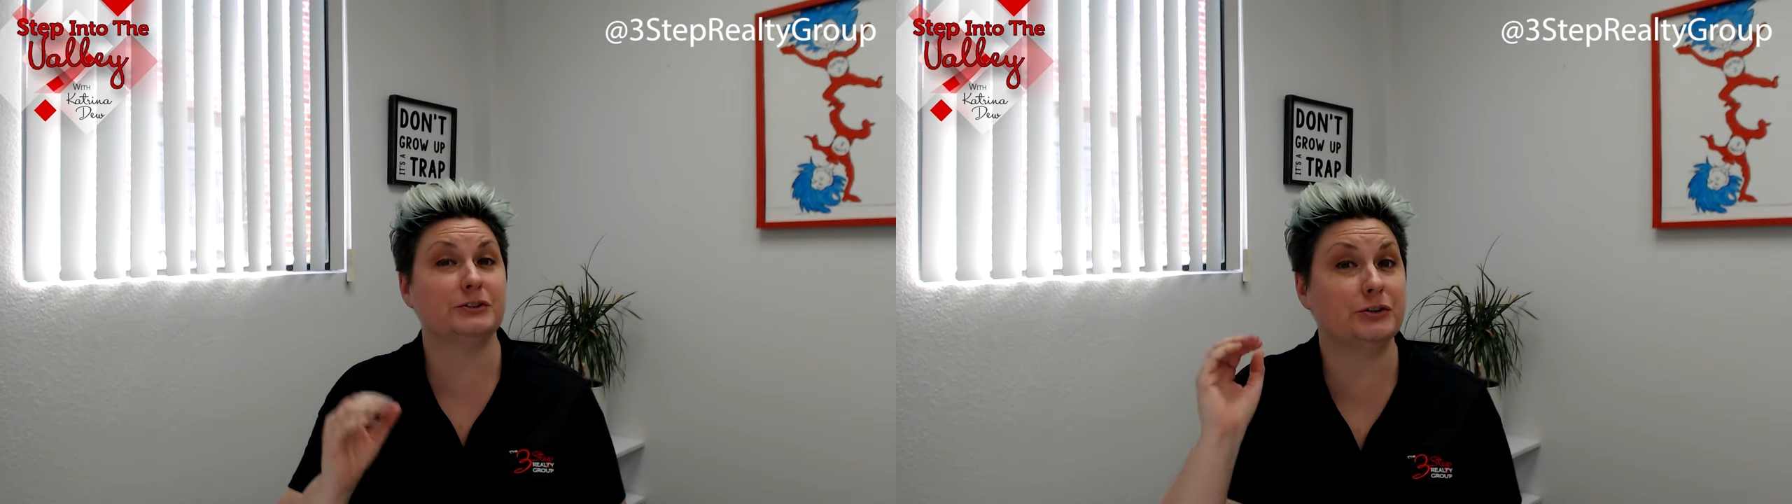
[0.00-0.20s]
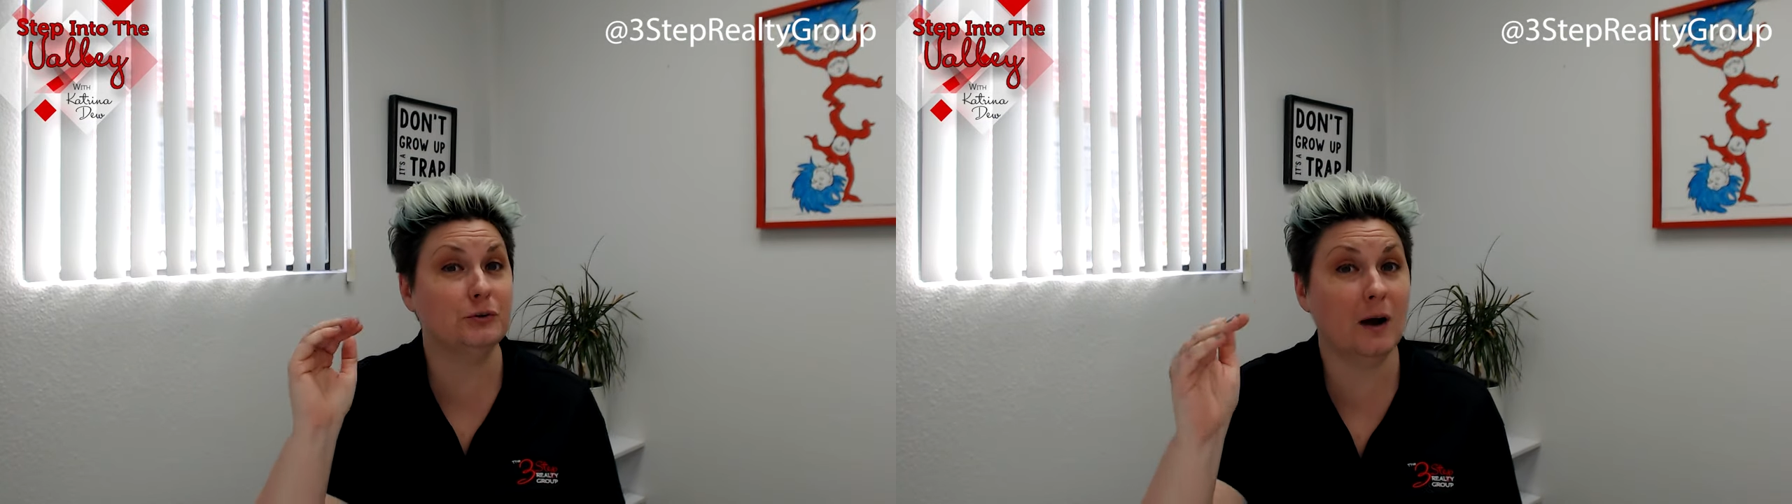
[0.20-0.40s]

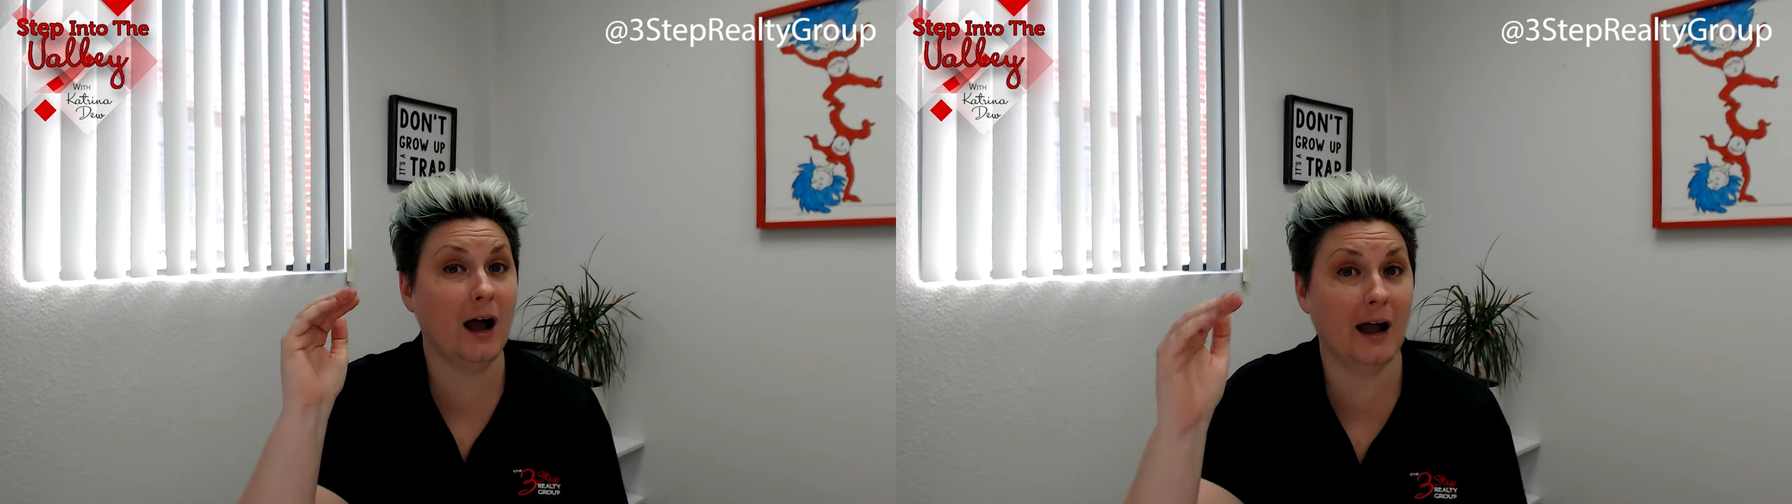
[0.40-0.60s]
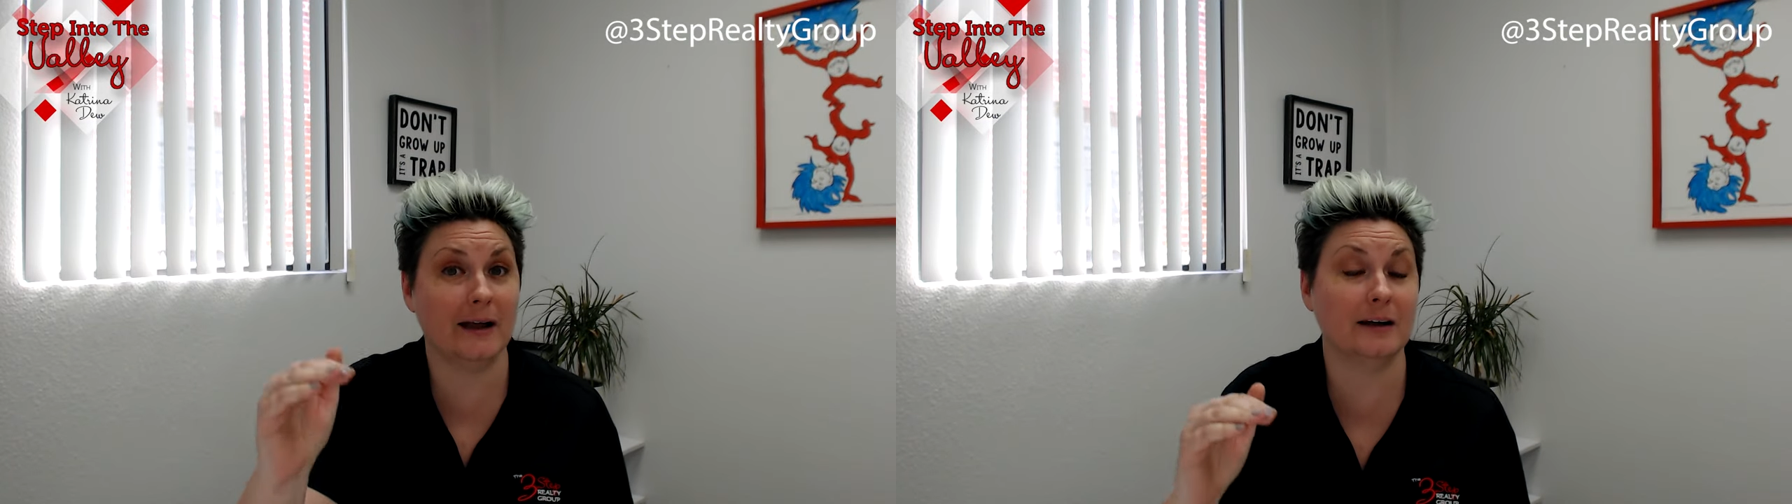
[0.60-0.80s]
too
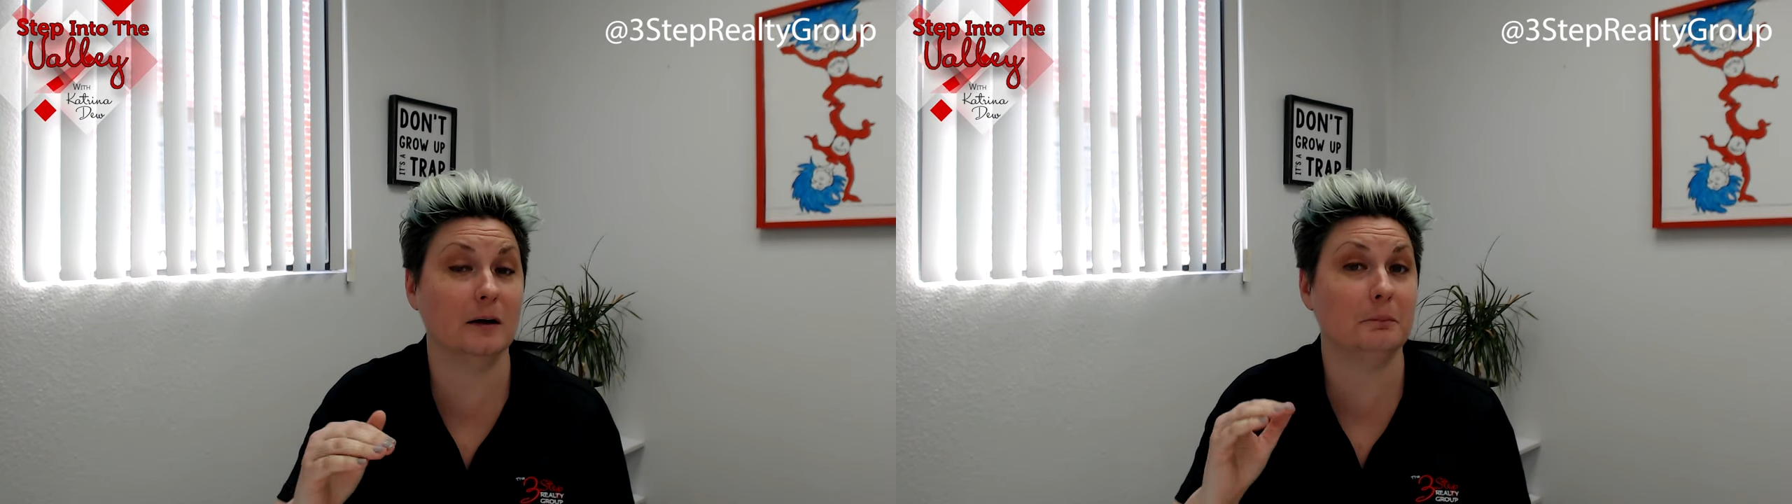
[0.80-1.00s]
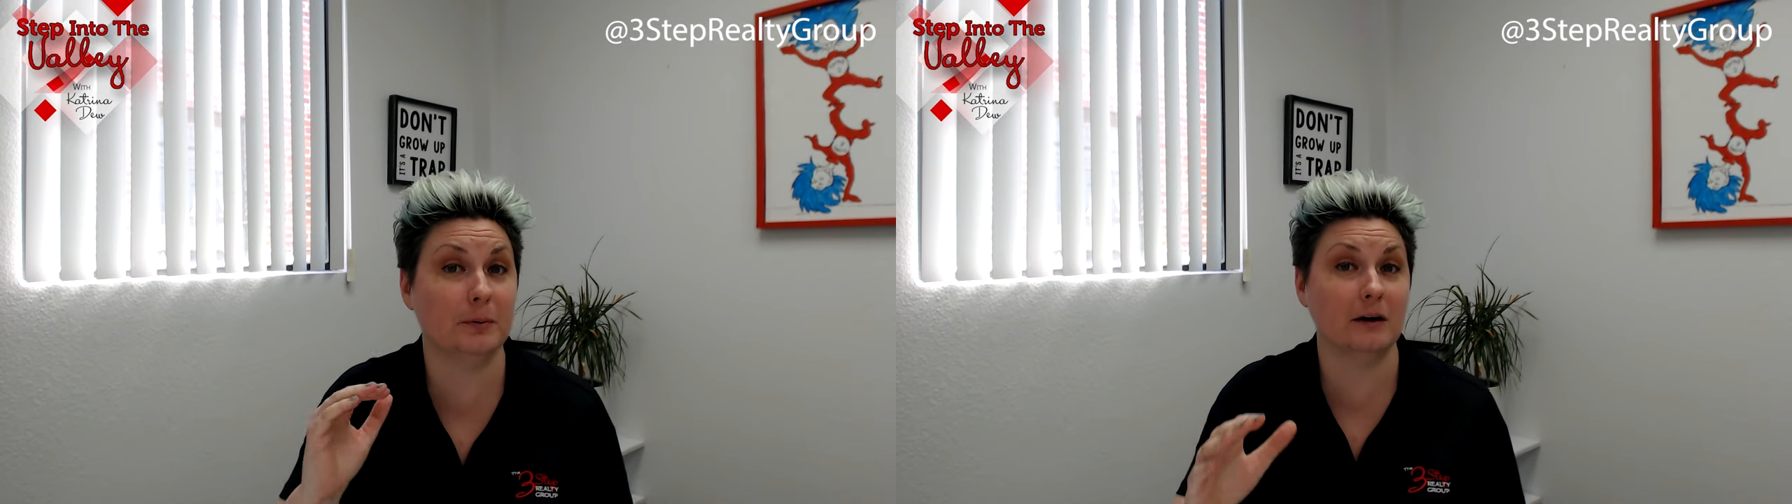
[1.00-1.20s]
high
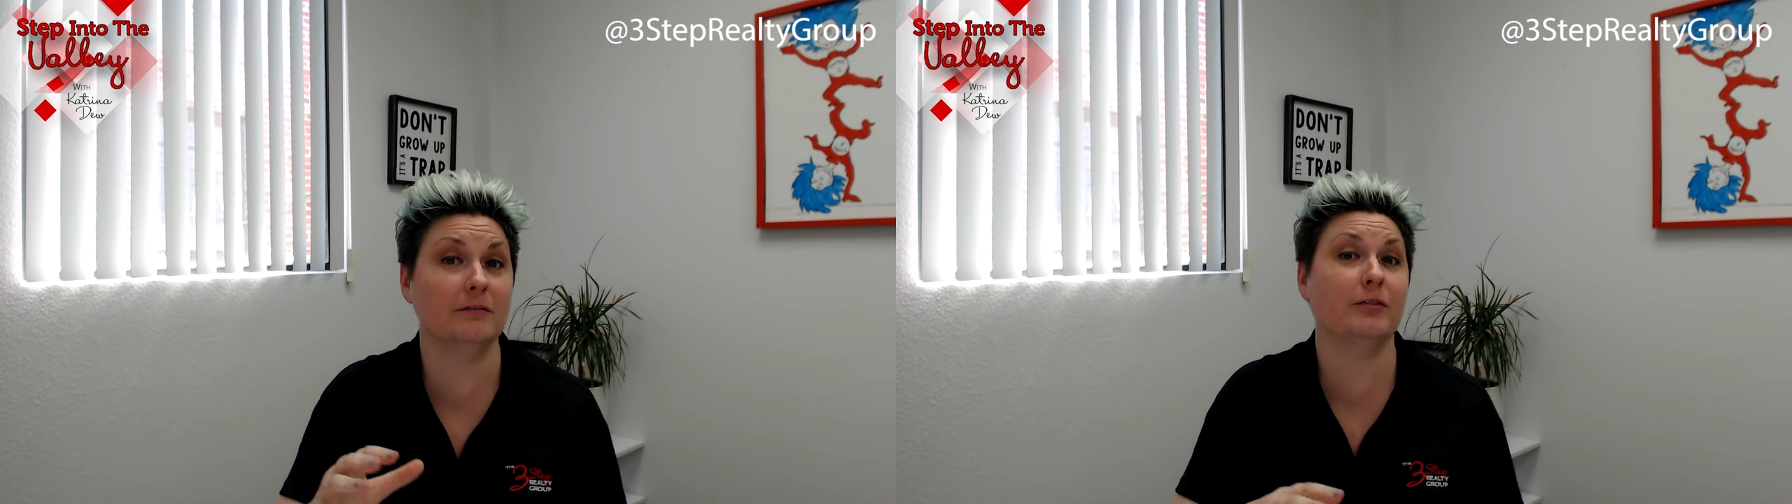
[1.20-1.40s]
above